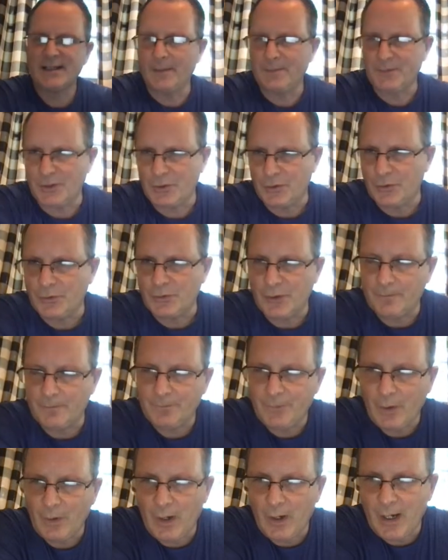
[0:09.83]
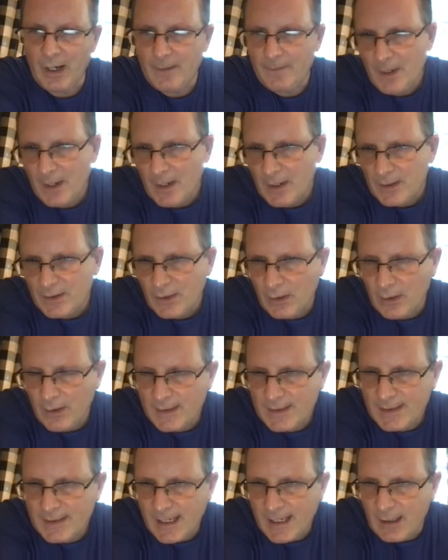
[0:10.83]
substitution. Okay, so
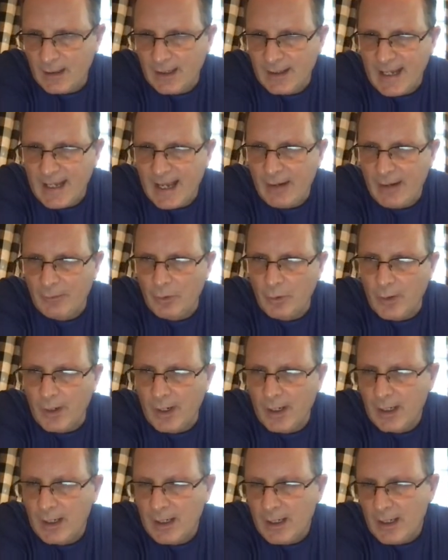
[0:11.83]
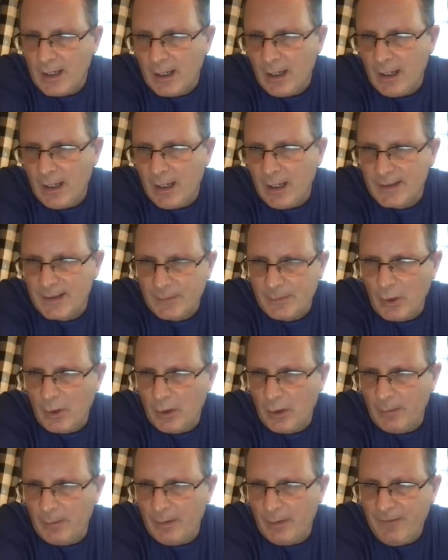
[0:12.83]
let's take a look at that real quick. So I'm going to go a
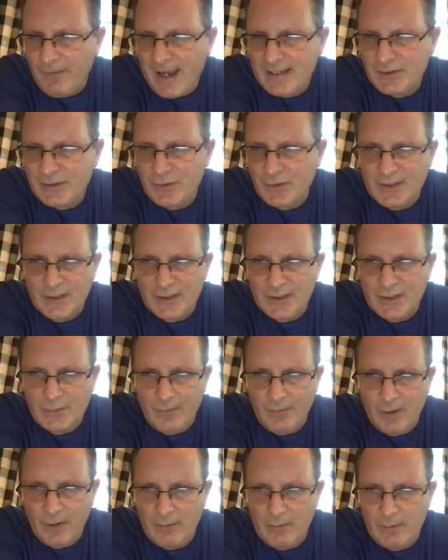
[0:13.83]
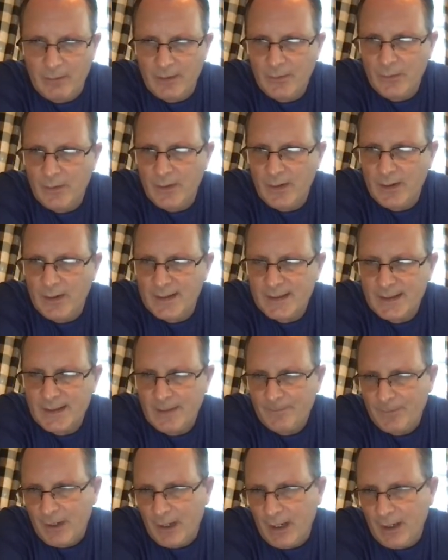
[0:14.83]
little bit faster since we've already been through this.
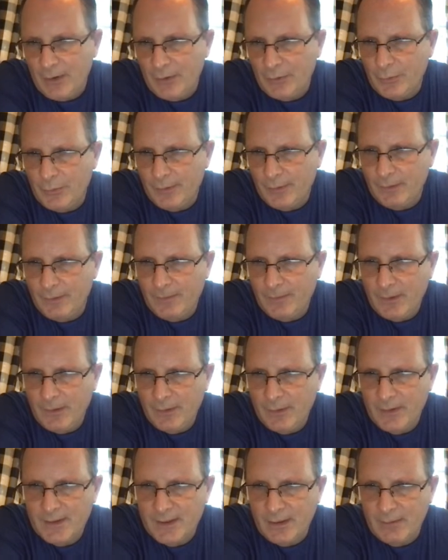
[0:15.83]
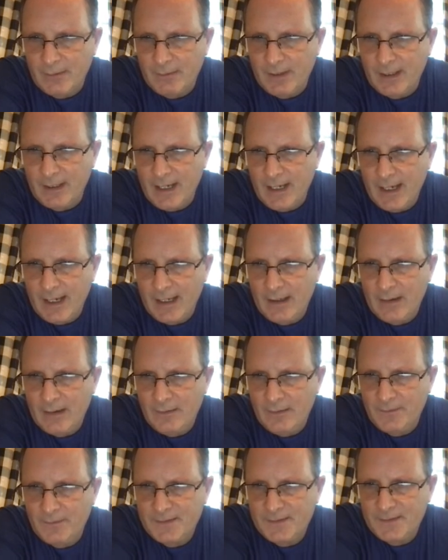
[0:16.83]
The derivative here is going to be
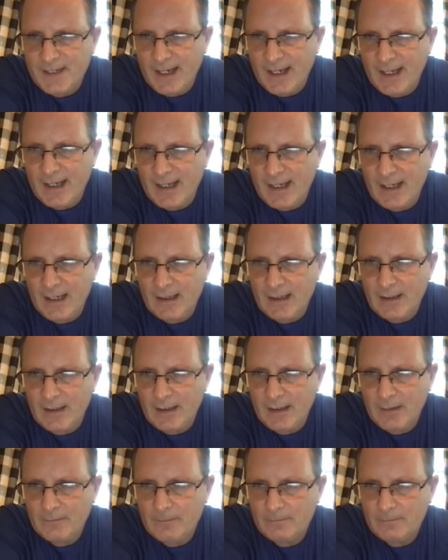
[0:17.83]
negative sine